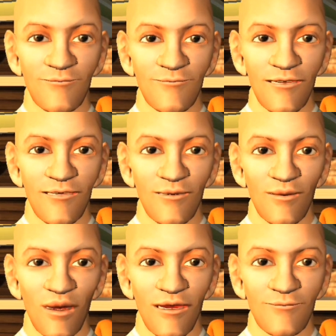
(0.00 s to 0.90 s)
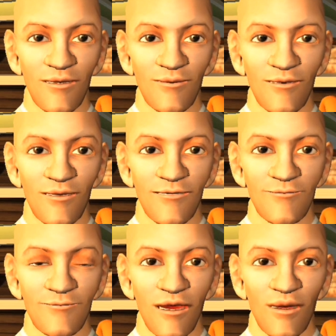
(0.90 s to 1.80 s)
thinking, well, when I have that, I'm
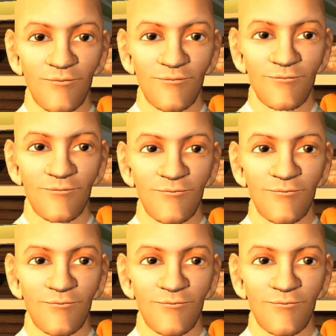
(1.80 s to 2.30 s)
going to be happy.